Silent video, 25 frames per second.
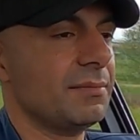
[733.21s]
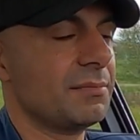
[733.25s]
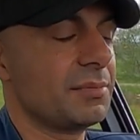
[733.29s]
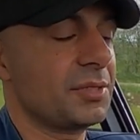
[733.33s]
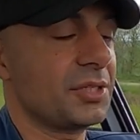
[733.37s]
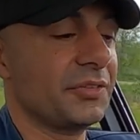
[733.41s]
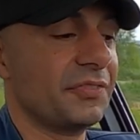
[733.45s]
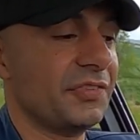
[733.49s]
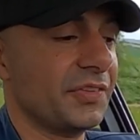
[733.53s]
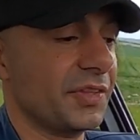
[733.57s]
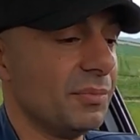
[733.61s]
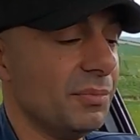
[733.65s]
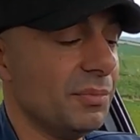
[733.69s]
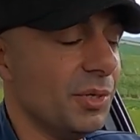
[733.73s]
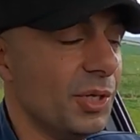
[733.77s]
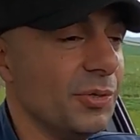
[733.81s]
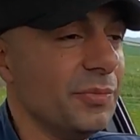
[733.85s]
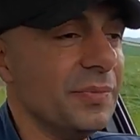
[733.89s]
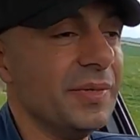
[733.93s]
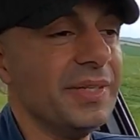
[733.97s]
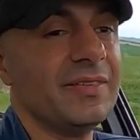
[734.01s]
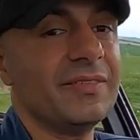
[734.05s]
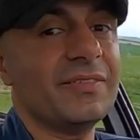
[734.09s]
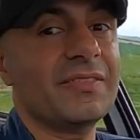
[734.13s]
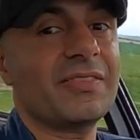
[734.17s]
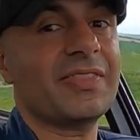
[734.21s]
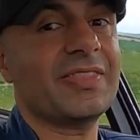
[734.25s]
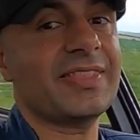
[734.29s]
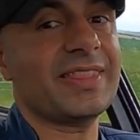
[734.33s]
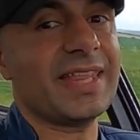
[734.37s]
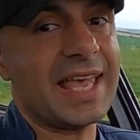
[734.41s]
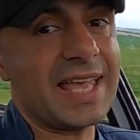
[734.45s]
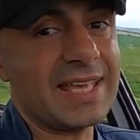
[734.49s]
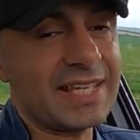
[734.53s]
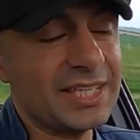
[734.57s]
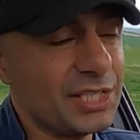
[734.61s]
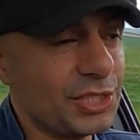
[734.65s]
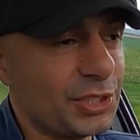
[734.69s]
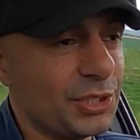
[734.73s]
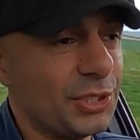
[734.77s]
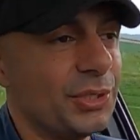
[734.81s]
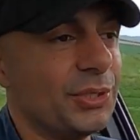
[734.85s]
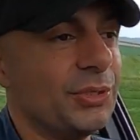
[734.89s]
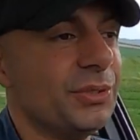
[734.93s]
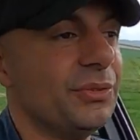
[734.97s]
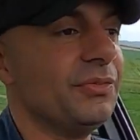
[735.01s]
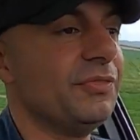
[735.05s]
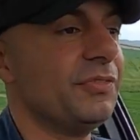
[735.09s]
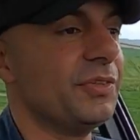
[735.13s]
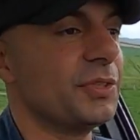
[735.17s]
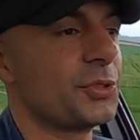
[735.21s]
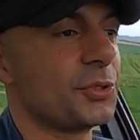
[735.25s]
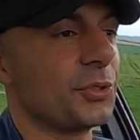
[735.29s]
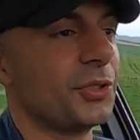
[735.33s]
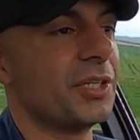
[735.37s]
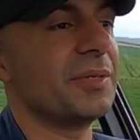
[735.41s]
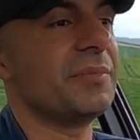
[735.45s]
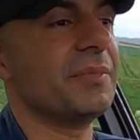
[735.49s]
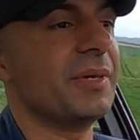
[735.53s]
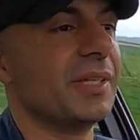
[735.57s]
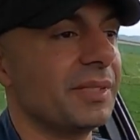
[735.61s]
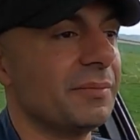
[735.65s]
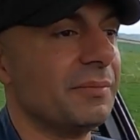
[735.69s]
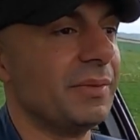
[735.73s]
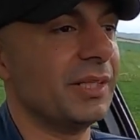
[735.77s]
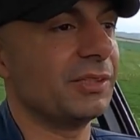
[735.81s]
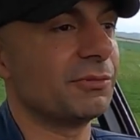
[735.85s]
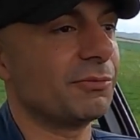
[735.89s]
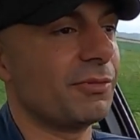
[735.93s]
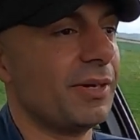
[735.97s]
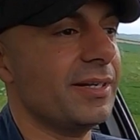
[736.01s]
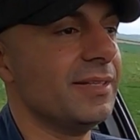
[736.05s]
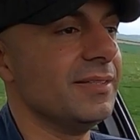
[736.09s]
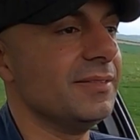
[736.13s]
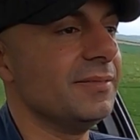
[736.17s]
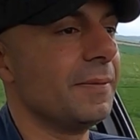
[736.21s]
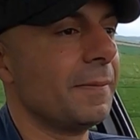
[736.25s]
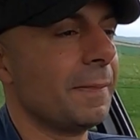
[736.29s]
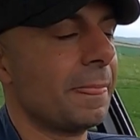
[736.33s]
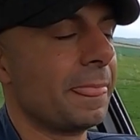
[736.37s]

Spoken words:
So for the moment, thank you for joining me on the milk run.